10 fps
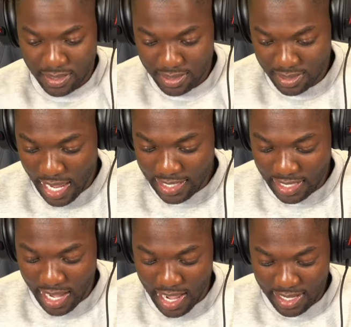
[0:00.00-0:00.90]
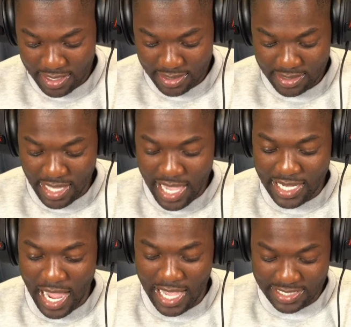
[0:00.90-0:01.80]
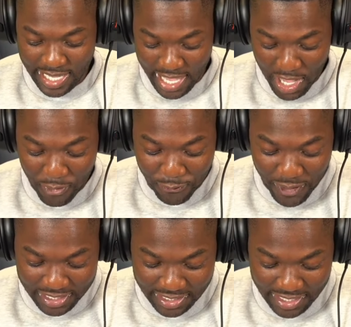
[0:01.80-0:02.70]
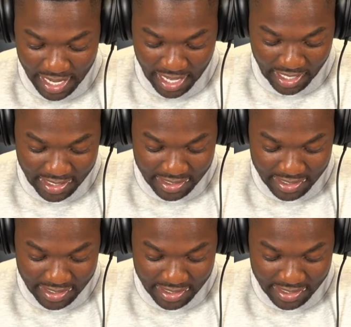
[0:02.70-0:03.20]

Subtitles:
That guy's an L fucking dad.